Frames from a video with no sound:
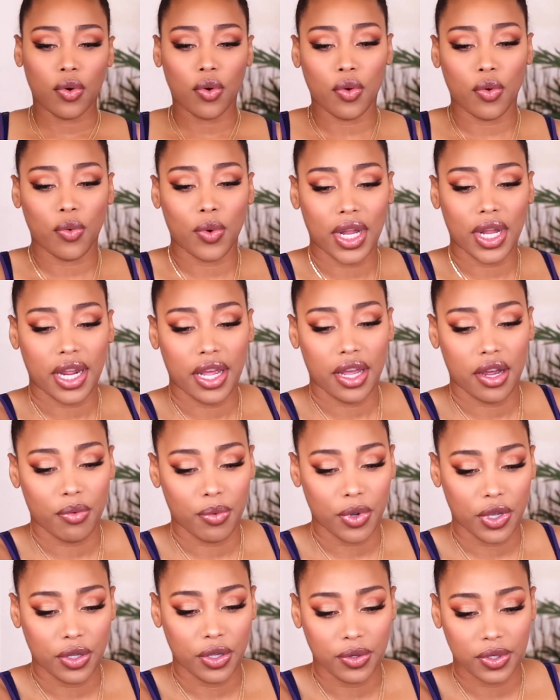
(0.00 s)
what hair
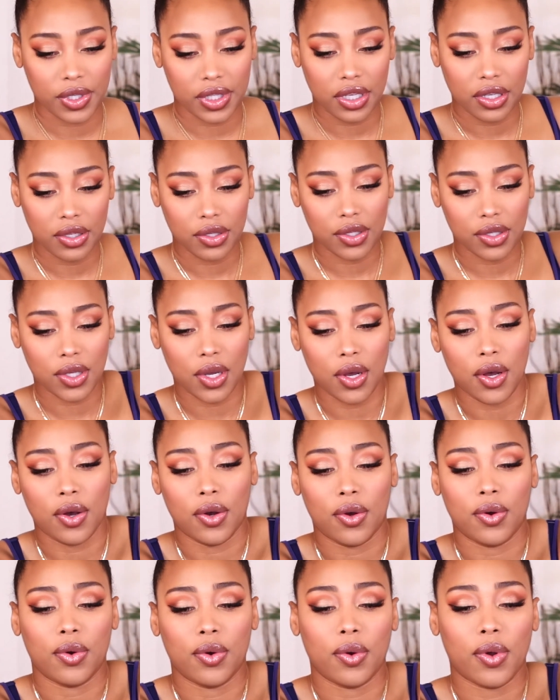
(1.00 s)
we're using.
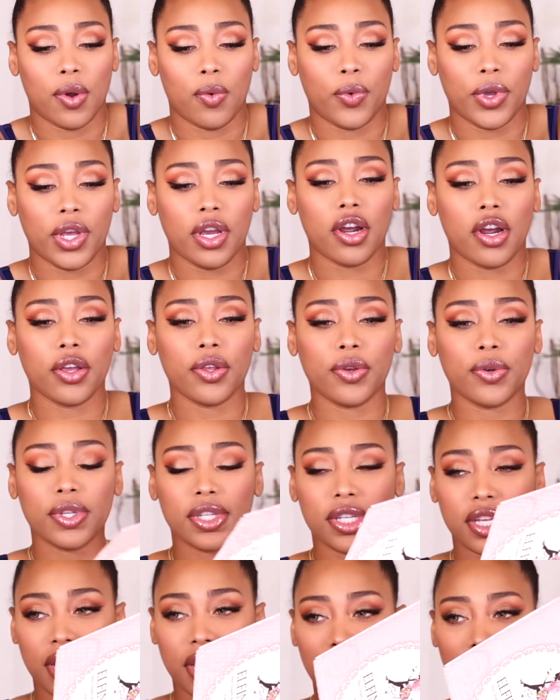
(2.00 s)
So we are
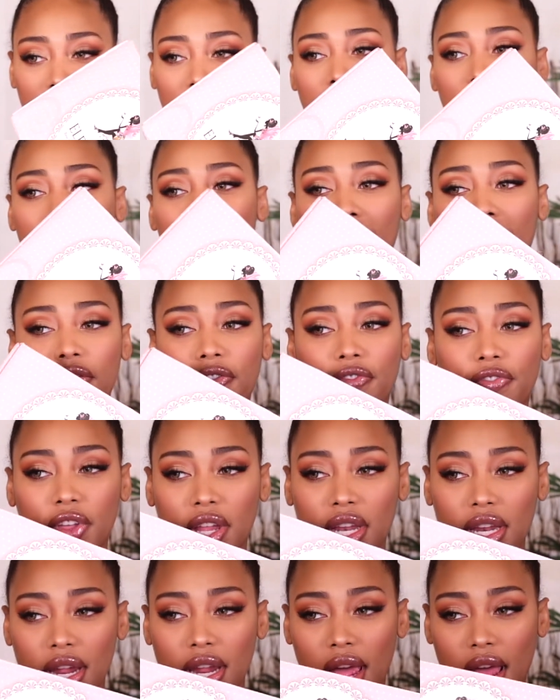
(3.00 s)
using
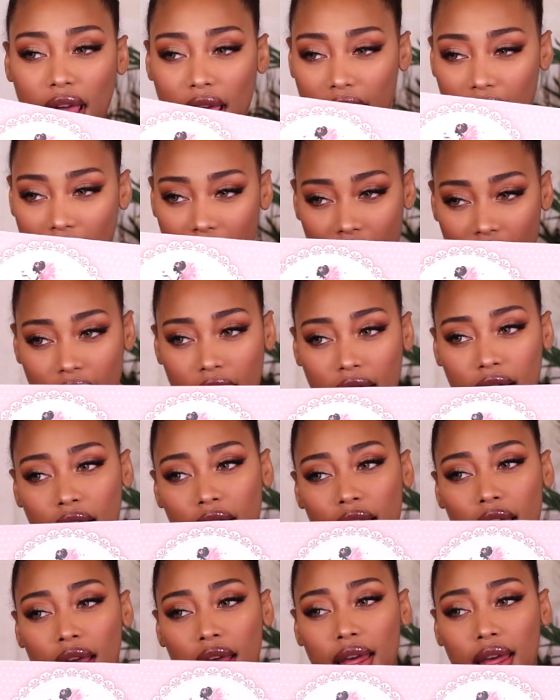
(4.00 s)
Elfin hair.